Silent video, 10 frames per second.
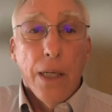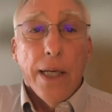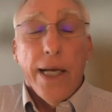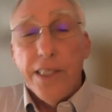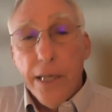
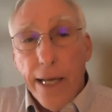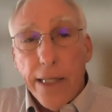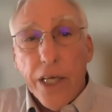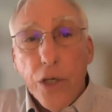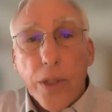
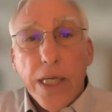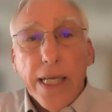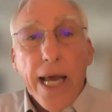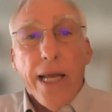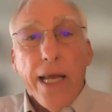Incidentally, you can
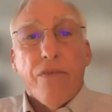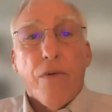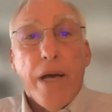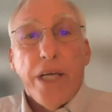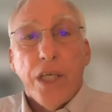get
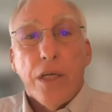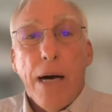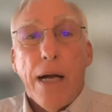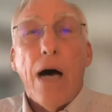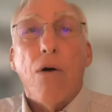information
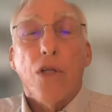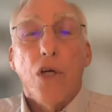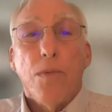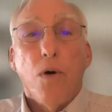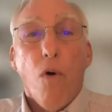about how
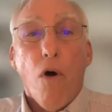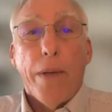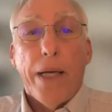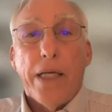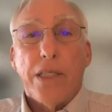global
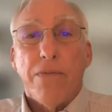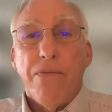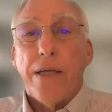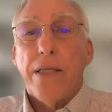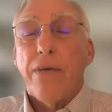warming is
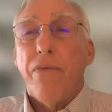affecting